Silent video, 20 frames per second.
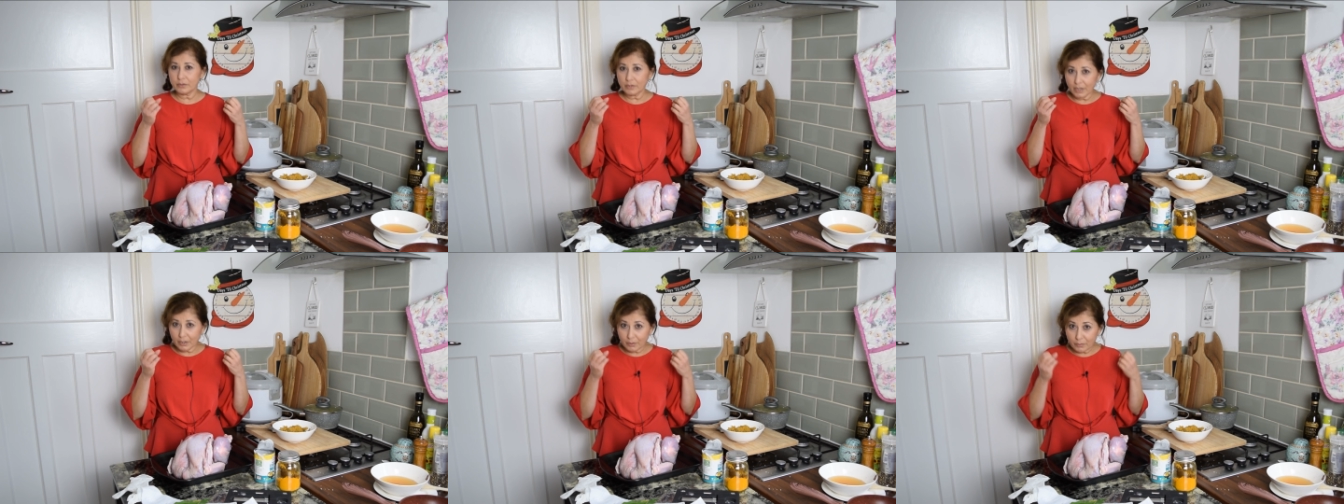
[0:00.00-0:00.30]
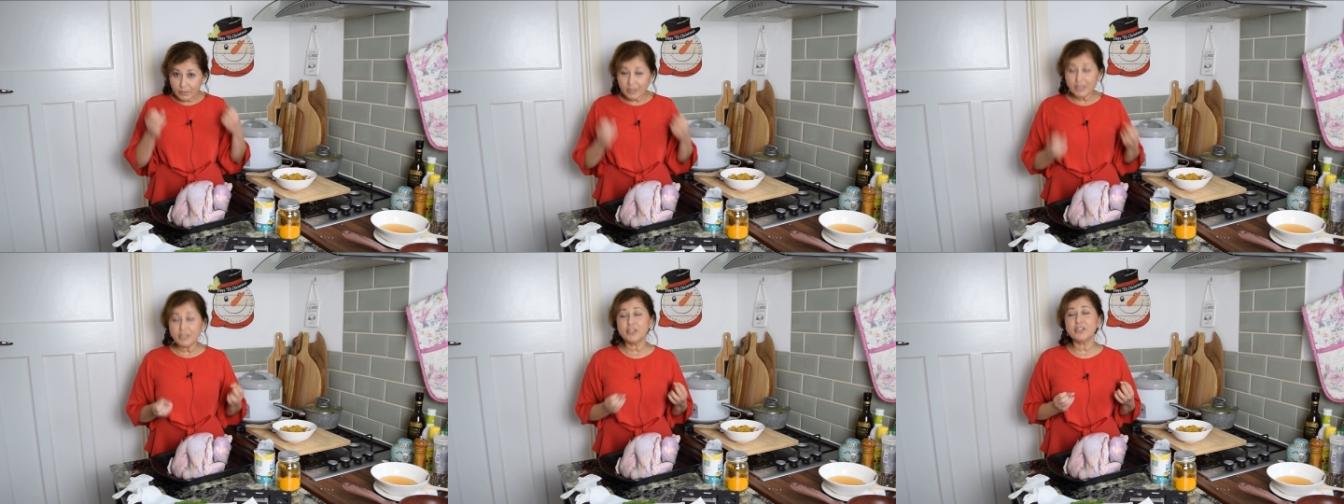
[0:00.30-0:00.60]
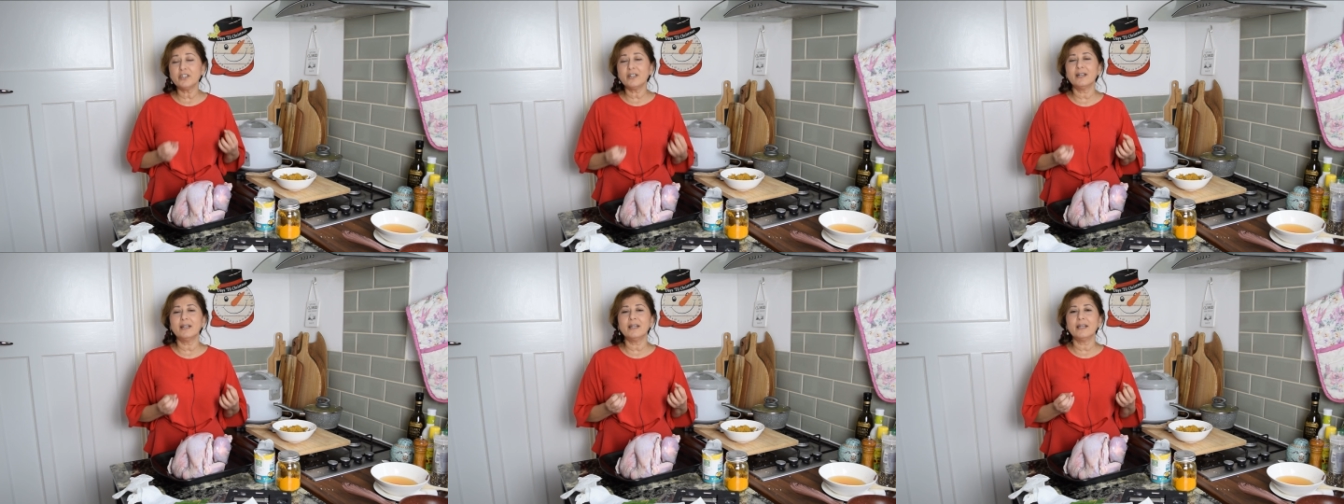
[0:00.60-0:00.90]

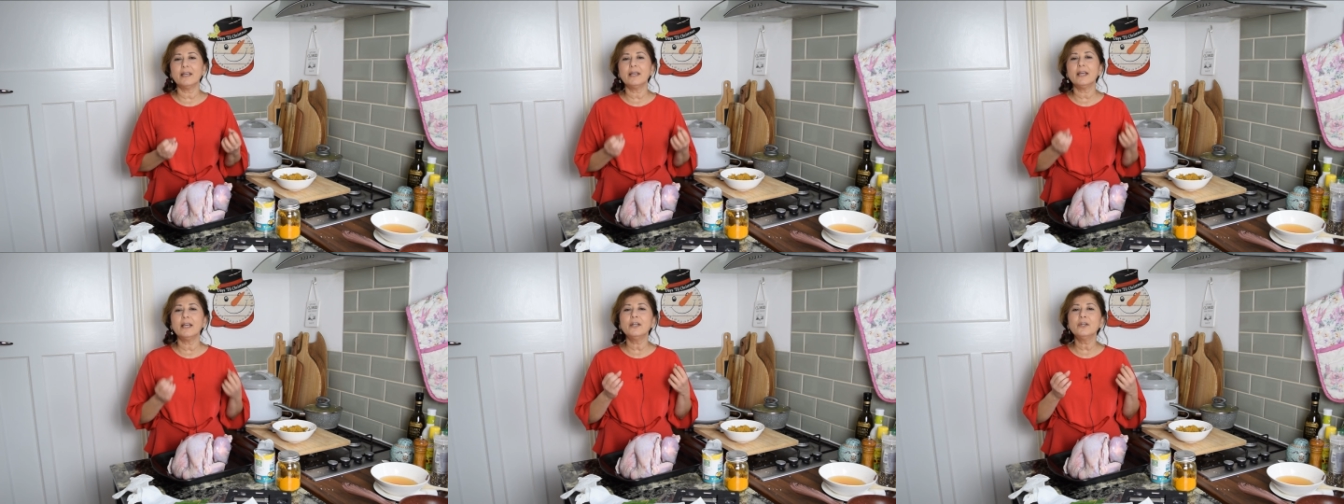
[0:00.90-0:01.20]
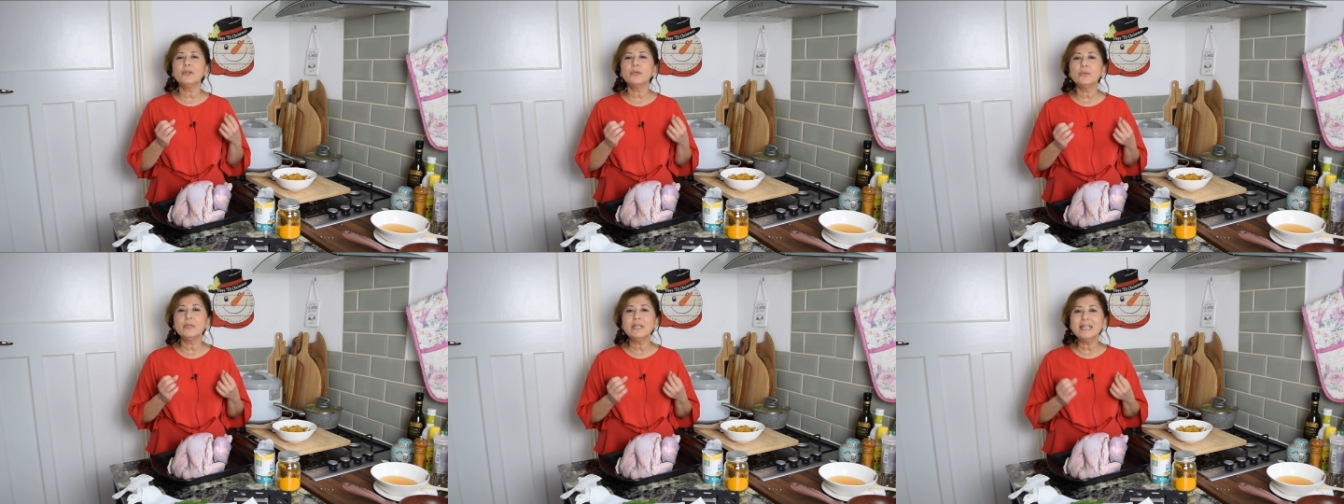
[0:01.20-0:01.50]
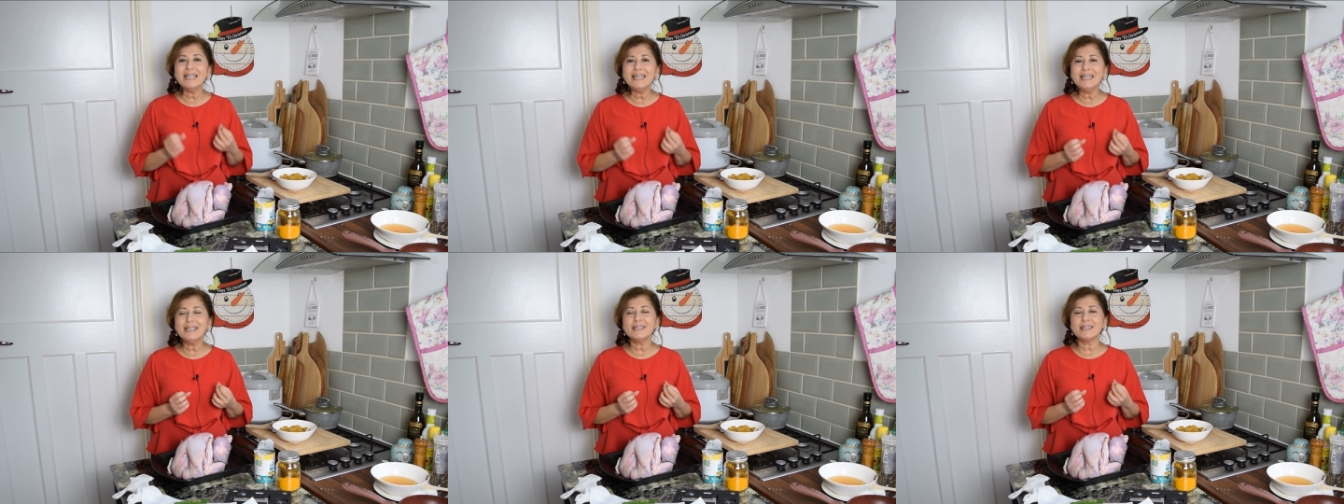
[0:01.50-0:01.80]
originally
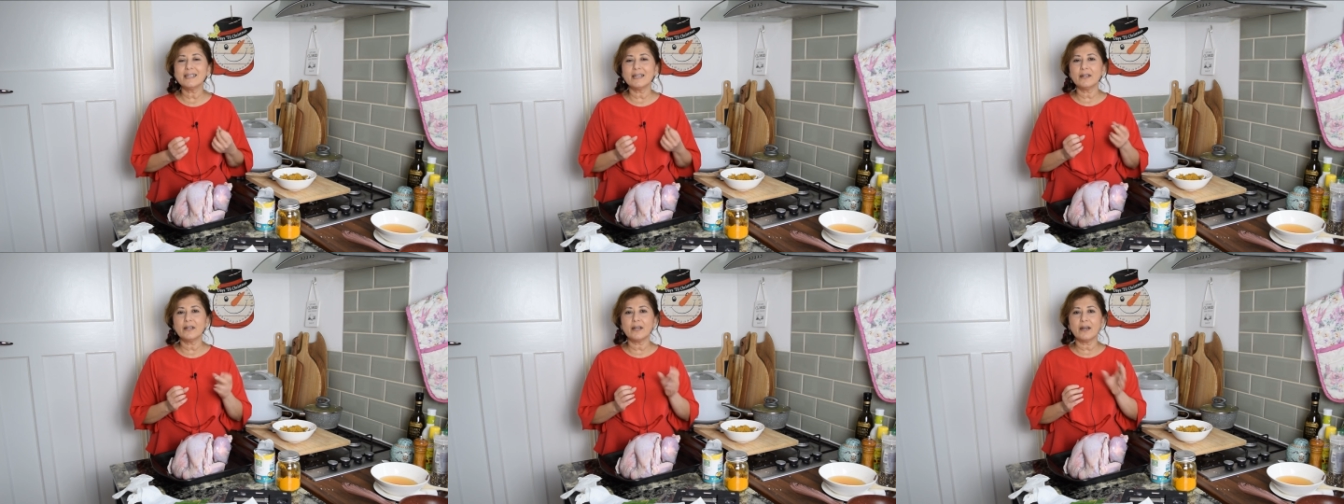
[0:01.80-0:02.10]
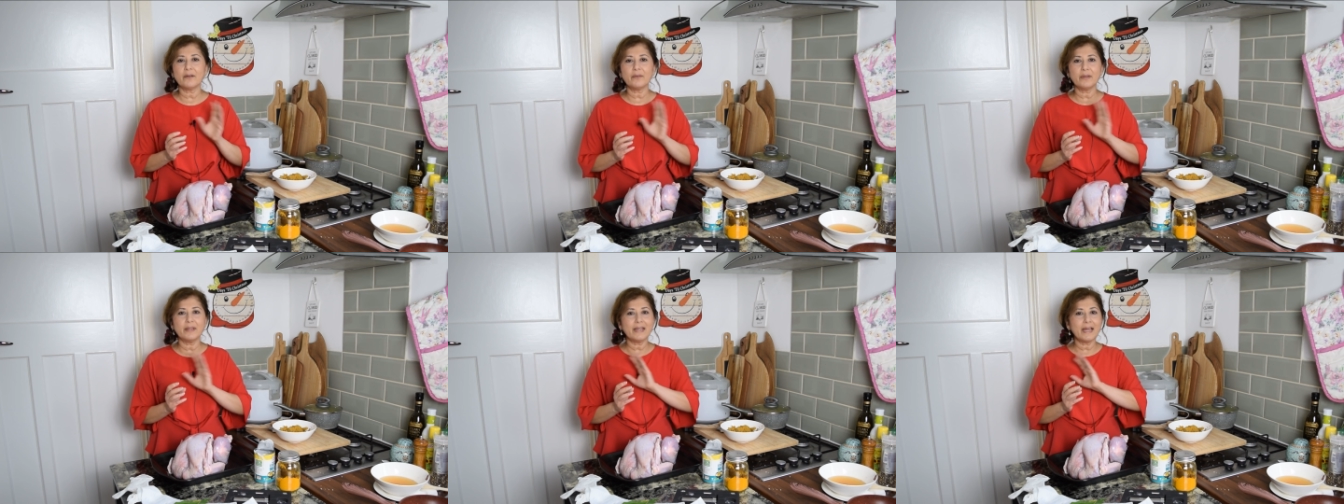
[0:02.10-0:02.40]
Indonesian curry